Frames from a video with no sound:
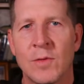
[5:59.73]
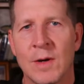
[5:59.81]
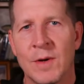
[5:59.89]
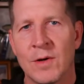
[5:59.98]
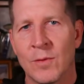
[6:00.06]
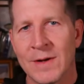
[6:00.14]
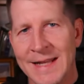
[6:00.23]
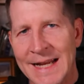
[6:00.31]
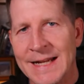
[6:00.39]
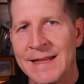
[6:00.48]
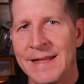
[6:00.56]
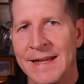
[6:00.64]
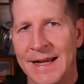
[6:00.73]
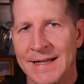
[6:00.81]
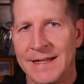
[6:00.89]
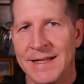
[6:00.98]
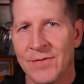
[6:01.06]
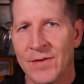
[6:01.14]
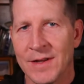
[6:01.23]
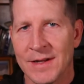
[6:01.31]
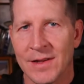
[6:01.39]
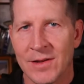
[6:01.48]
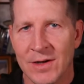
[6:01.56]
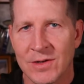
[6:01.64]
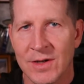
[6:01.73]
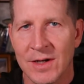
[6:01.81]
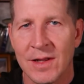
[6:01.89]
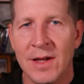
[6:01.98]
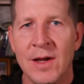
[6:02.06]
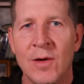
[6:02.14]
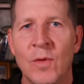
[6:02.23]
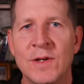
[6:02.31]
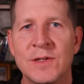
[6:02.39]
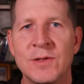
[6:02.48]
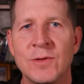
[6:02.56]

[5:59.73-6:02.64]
equipment related thing I did differently on a long trail was